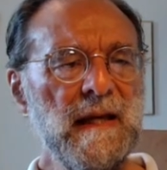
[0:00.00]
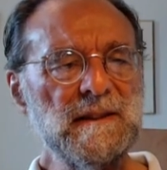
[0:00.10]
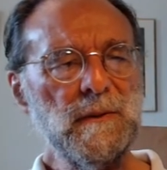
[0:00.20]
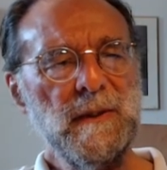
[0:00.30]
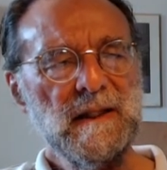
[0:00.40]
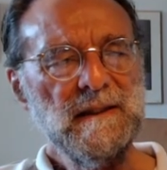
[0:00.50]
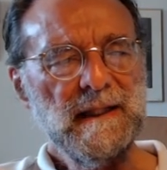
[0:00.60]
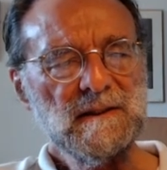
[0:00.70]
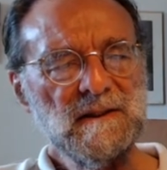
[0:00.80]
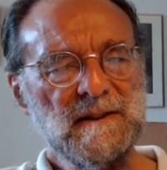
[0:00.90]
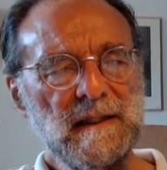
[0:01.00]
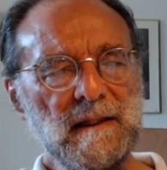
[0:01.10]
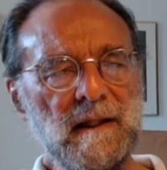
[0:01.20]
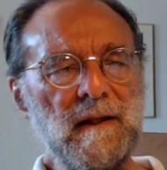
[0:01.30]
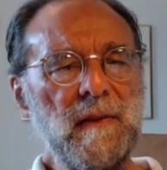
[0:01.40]
So we can next
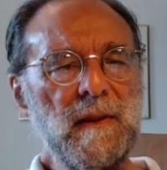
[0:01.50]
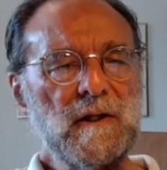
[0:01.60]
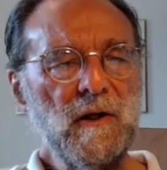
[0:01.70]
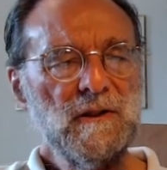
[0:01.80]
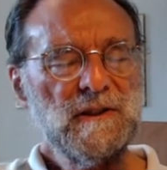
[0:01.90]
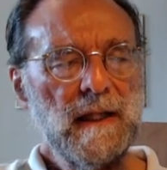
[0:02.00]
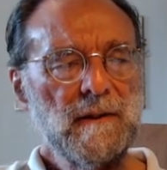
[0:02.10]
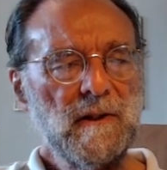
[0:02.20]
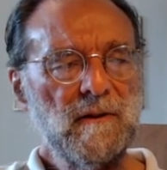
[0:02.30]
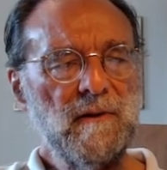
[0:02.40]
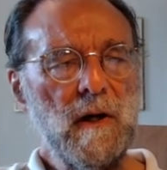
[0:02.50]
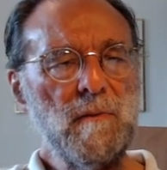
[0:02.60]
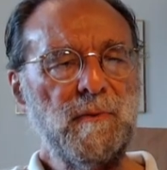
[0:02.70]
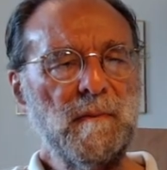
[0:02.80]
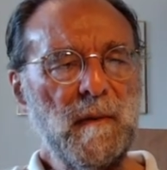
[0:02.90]
consider the concept of
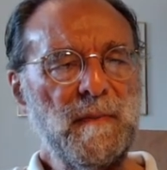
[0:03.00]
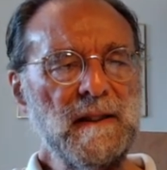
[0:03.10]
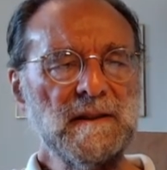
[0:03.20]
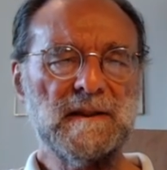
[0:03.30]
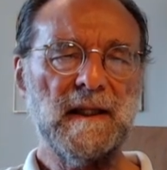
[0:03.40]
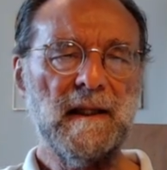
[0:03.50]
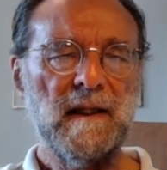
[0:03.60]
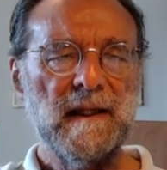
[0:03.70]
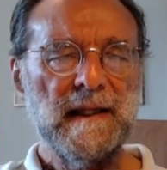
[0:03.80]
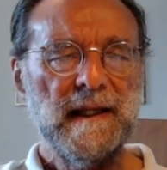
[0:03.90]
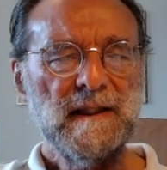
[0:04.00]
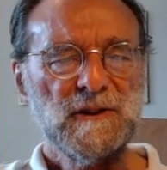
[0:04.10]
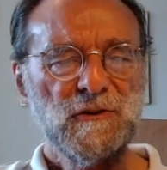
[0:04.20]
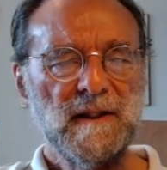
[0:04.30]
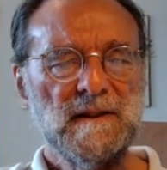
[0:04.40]
probability,
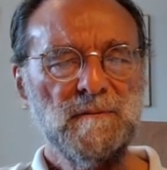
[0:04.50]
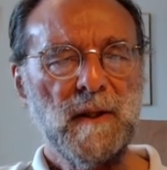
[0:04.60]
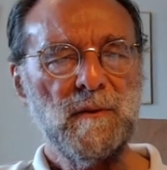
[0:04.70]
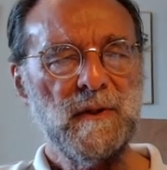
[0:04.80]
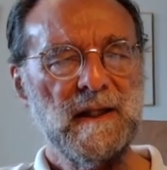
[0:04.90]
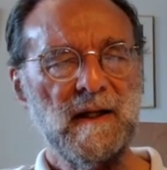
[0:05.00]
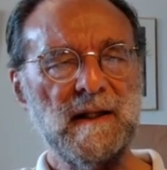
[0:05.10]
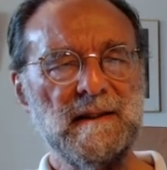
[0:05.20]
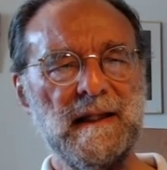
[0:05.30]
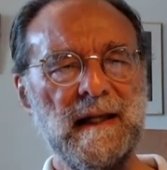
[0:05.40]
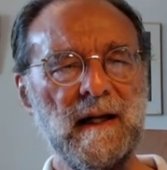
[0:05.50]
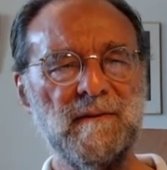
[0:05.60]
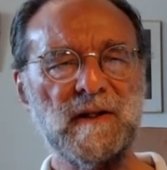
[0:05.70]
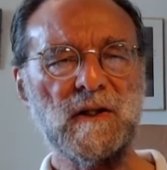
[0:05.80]
illustrated with the idea of a